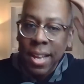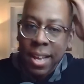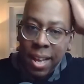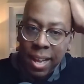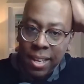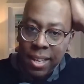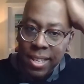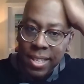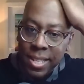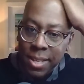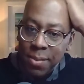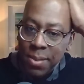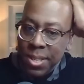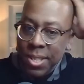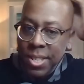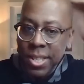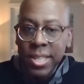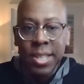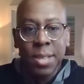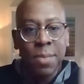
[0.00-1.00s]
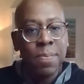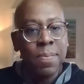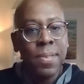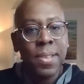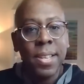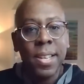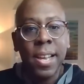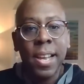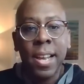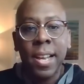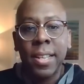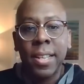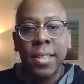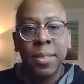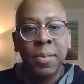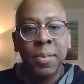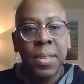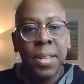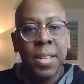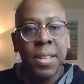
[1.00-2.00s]
I guess it was just learn
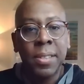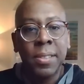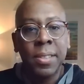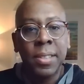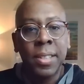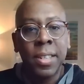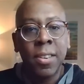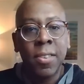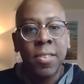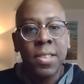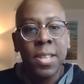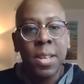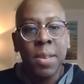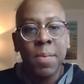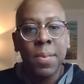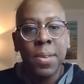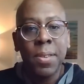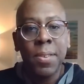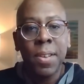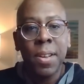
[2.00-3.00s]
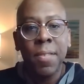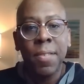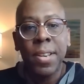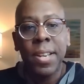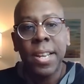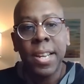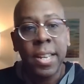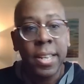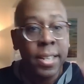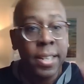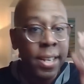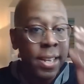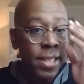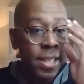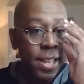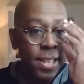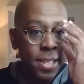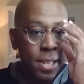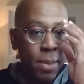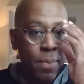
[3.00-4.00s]
something new every day. Ain't
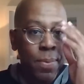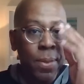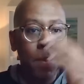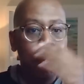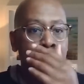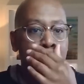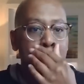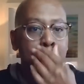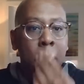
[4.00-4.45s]
that something?